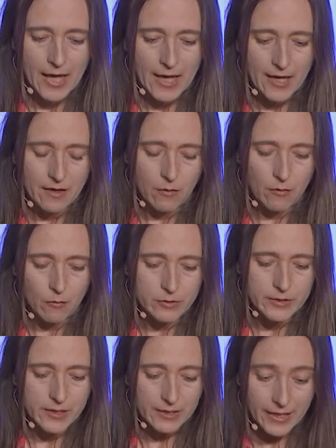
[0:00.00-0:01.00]

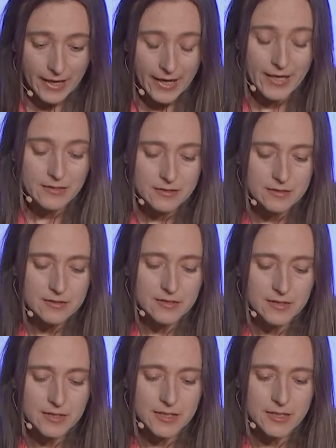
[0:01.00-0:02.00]
On the other
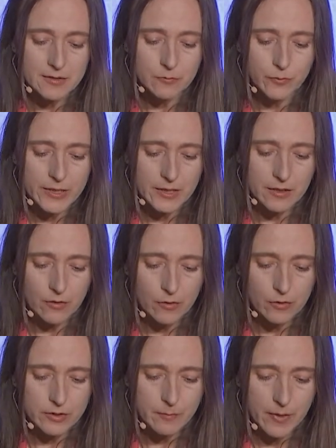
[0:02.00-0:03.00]
hand, we
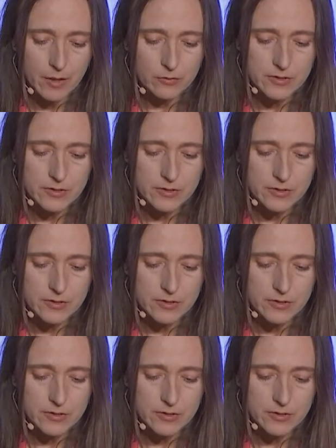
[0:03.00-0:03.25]
heard about